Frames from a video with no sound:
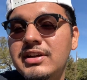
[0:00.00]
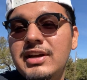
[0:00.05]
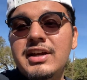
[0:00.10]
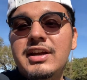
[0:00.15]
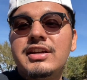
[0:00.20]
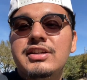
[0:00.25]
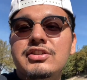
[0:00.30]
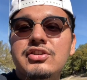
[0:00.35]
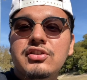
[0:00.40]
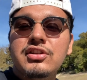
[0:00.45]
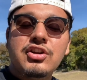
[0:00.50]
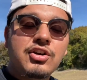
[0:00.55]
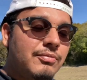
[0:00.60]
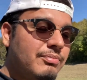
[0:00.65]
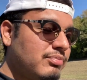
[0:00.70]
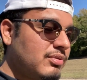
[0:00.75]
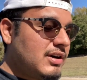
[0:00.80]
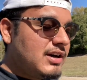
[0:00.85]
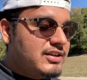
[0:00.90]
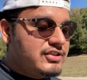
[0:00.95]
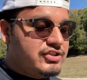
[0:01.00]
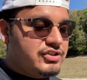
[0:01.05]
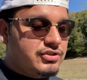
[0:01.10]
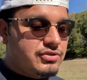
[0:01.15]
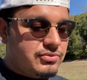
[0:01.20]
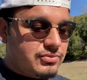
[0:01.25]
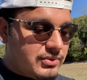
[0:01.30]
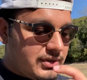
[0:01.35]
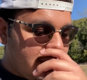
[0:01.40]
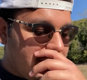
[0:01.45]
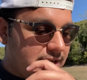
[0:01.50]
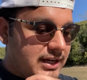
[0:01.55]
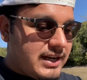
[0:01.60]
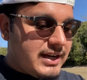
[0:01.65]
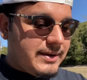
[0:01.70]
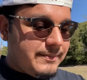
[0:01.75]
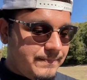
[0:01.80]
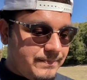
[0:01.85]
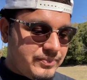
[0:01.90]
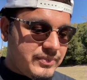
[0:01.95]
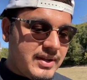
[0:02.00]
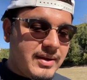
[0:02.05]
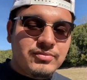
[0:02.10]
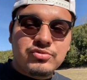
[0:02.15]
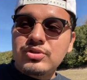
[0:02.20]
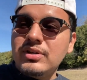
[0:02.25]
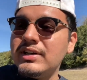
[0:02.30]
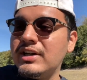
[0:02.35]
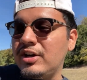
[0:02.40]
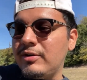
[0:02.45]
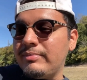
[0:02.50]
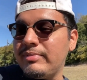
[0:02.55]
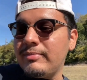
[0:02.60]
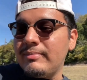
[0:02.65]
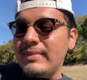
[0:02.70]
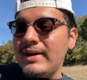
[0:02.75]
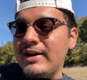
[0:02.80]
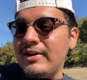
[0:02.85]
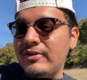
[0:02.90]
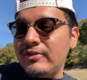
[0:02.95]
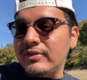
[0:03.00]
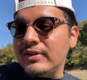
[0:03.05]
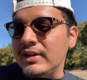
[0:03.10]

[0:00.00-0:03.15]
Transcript: you know, a little project or whatnot. I'm trying to help him out.